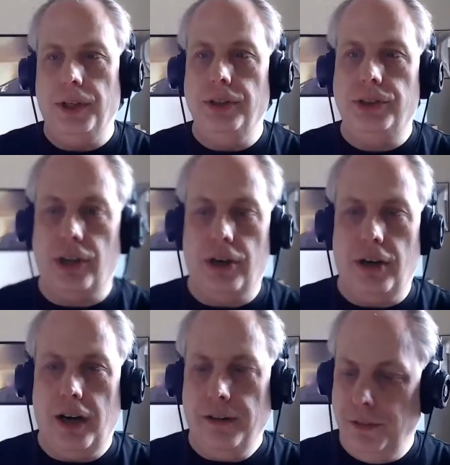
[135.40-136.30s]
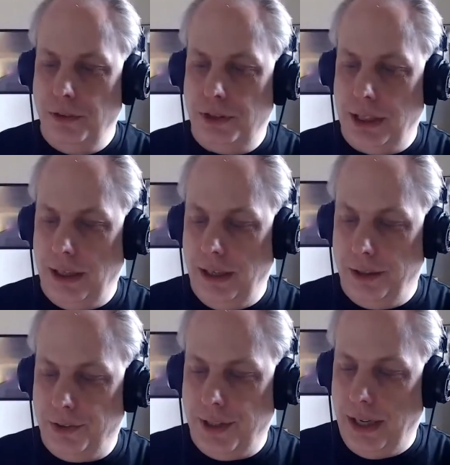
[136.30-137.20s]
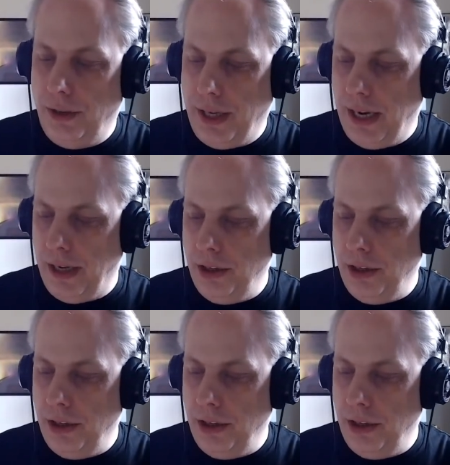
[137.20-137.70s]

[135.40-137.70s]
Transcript: where you start off, you say it'll say, okay,